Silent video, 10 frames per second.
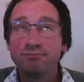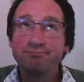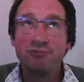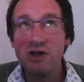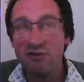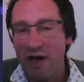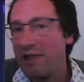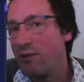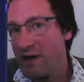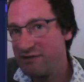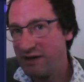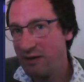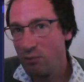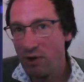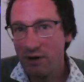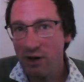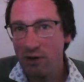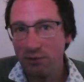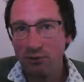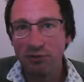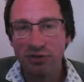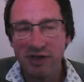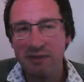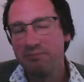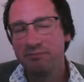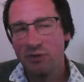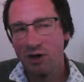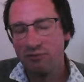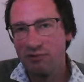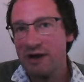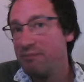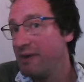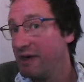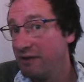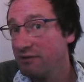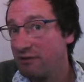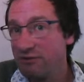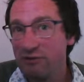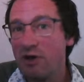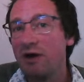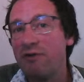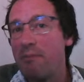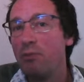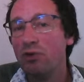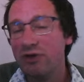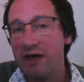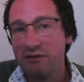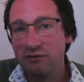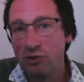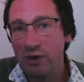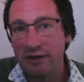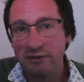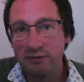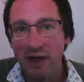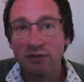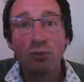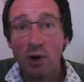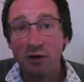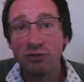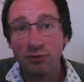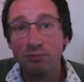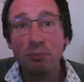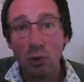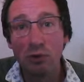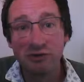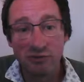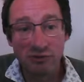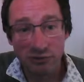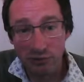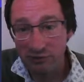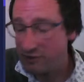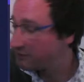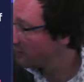re-evaluating what a code or theme kind of really means as you kind of add more data to it and work through more different sources.